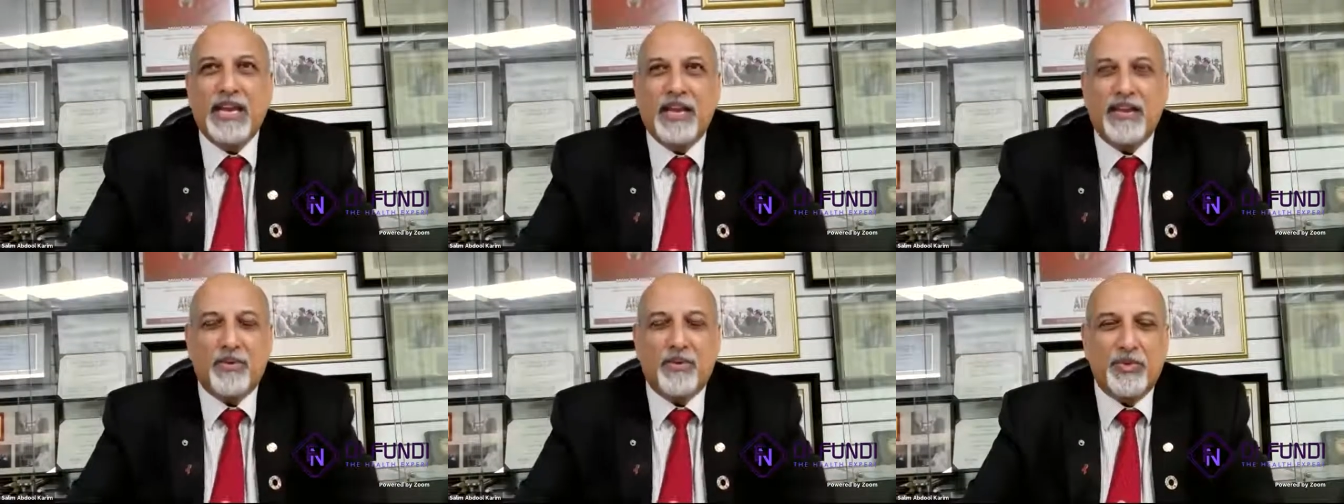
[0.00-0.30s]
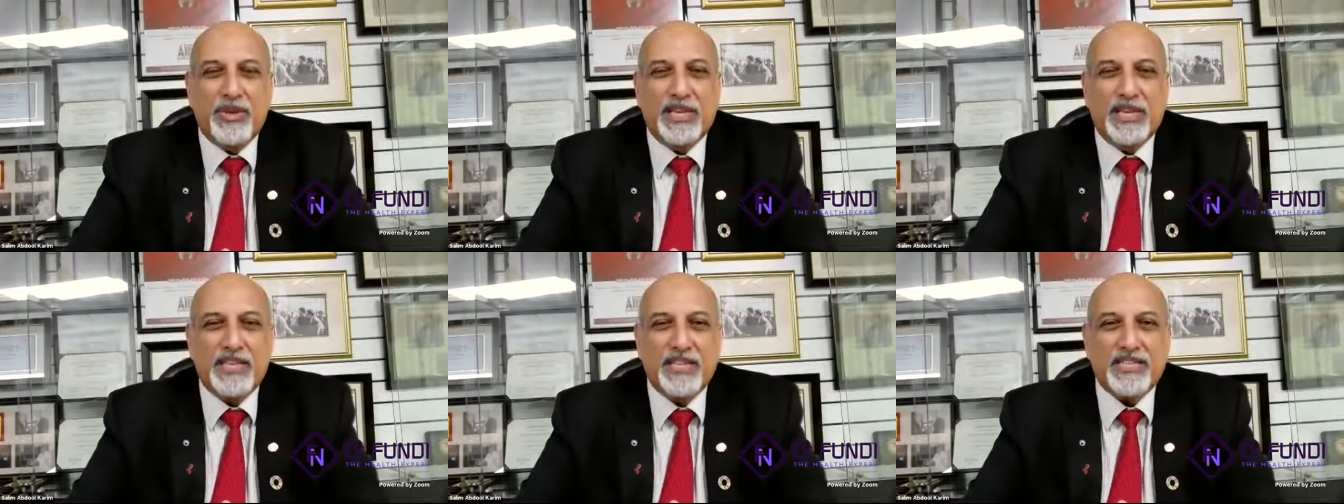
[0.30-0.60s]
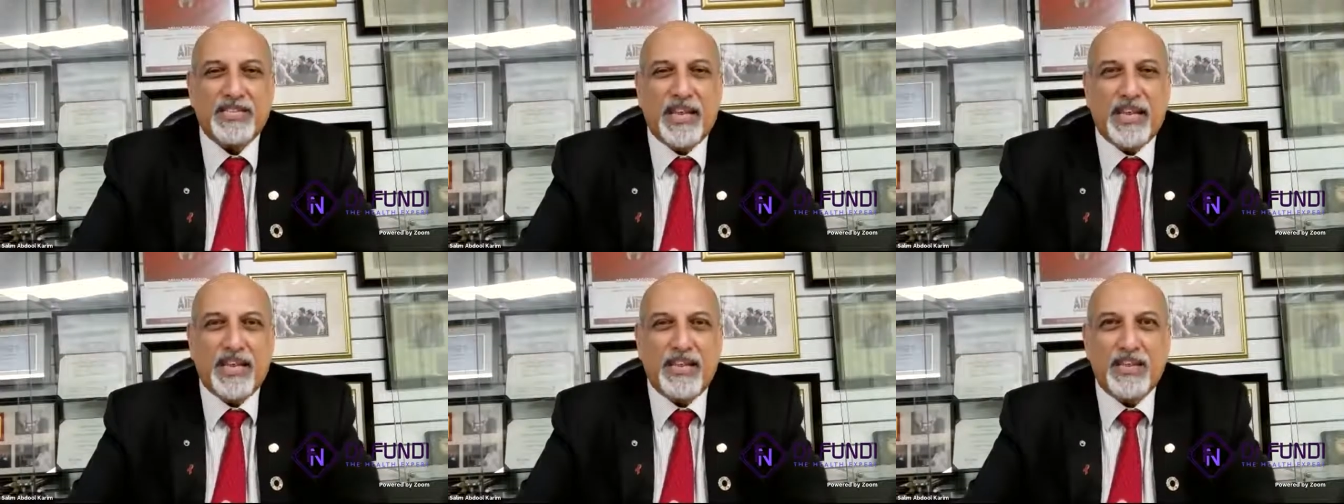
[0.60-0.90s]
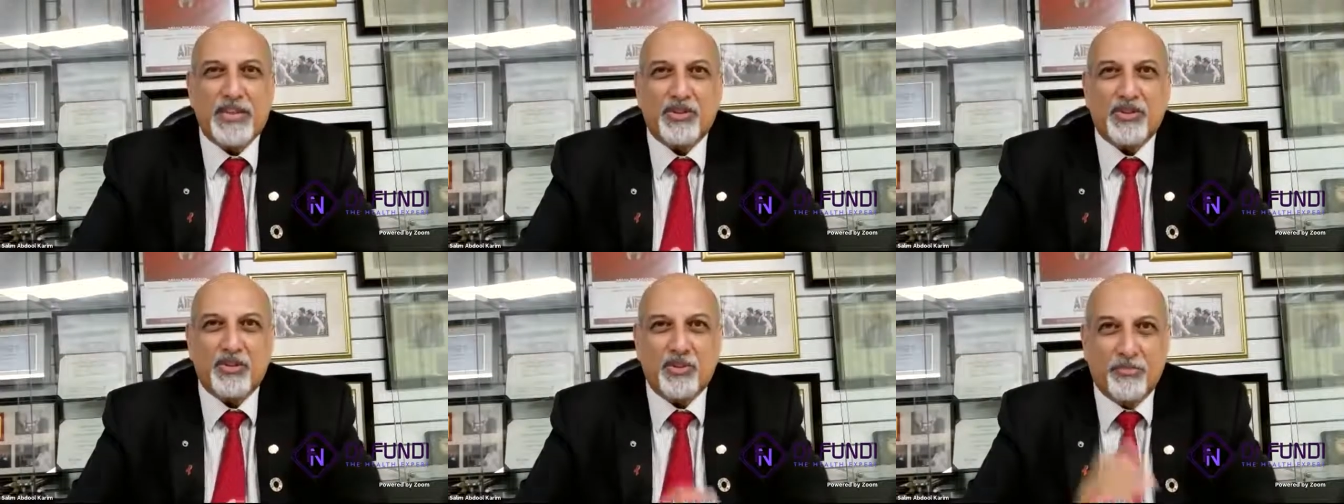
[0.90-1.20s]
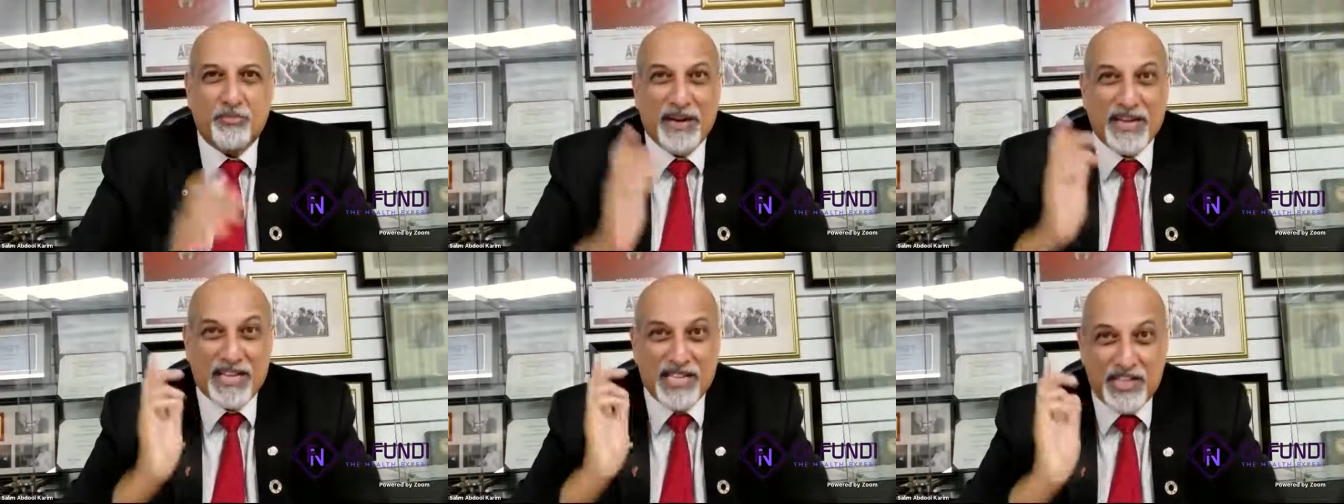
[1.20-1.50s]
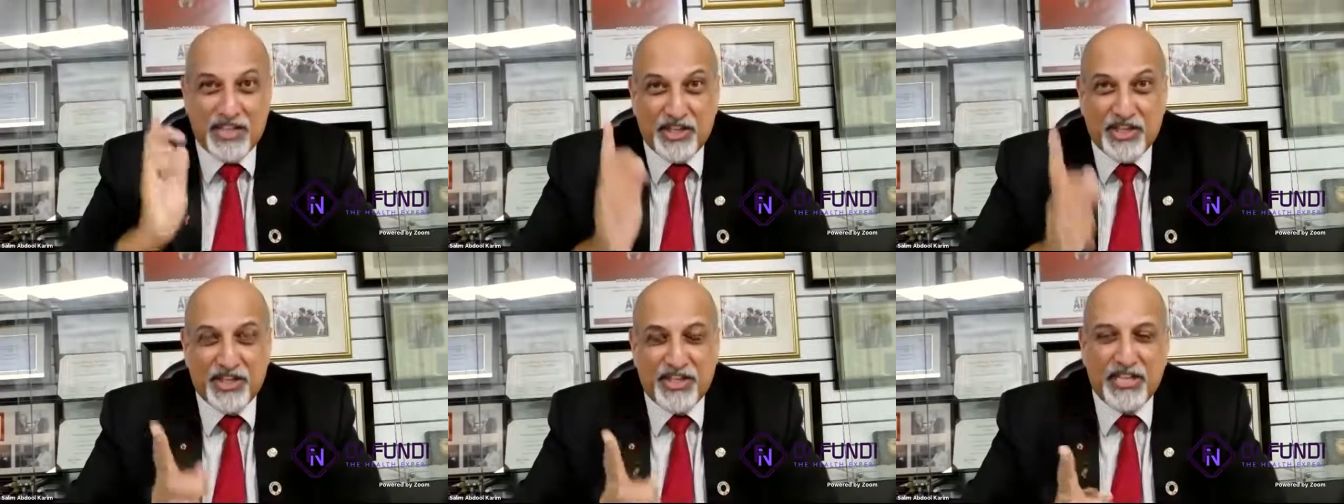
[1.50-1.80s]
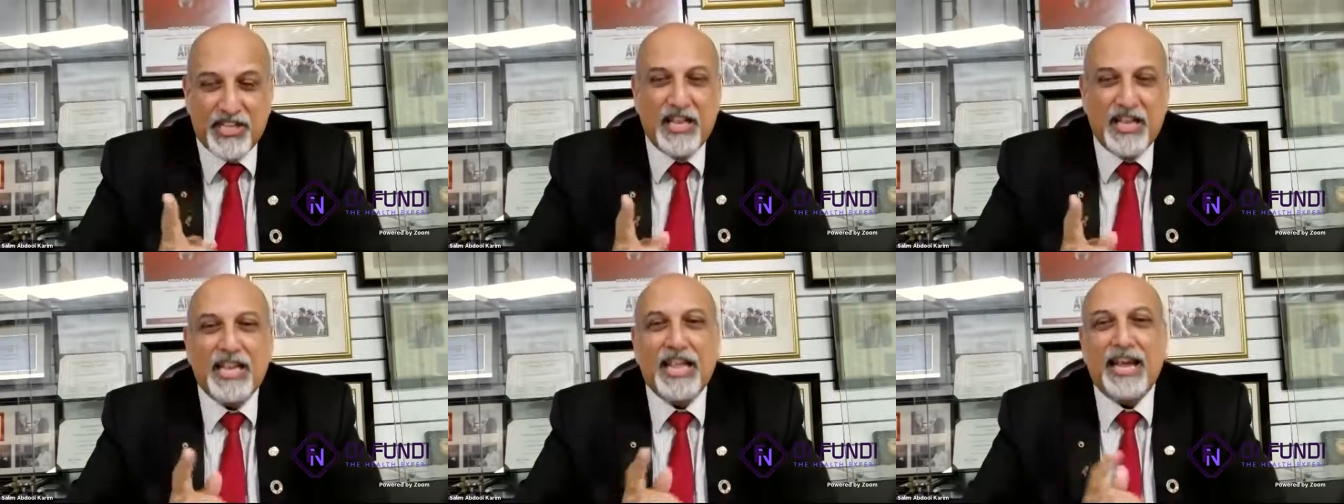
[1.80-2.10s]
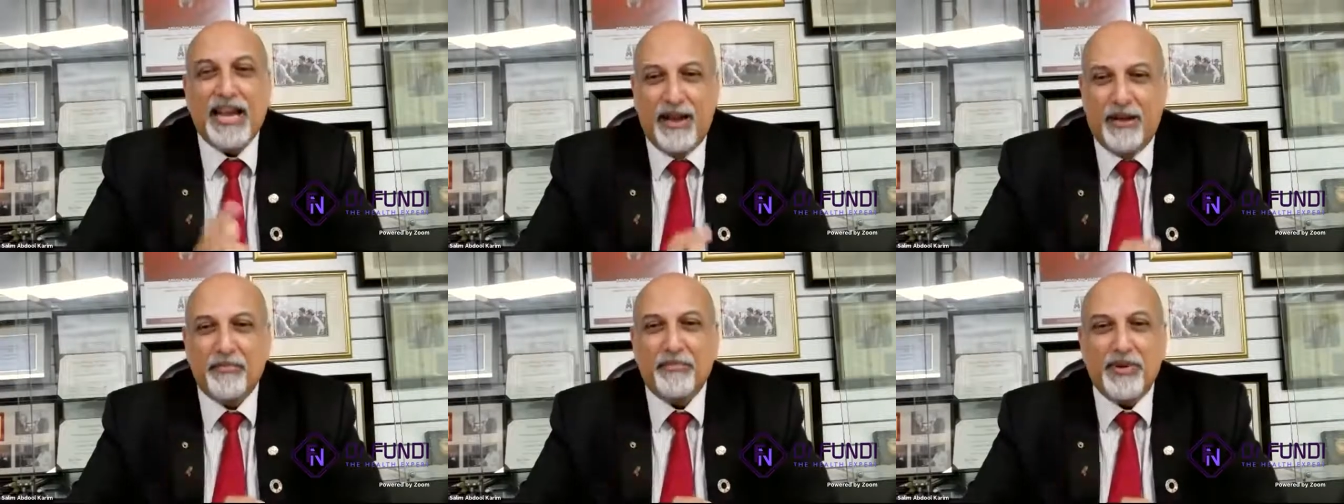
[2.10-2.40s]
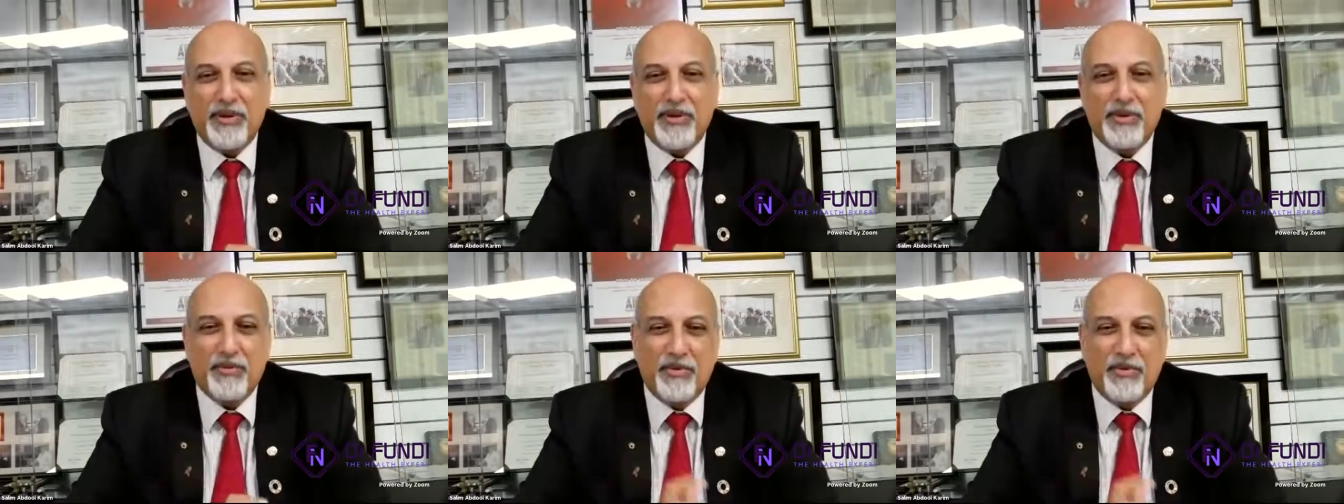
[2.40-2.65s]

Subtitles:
and we decided to partition the lab.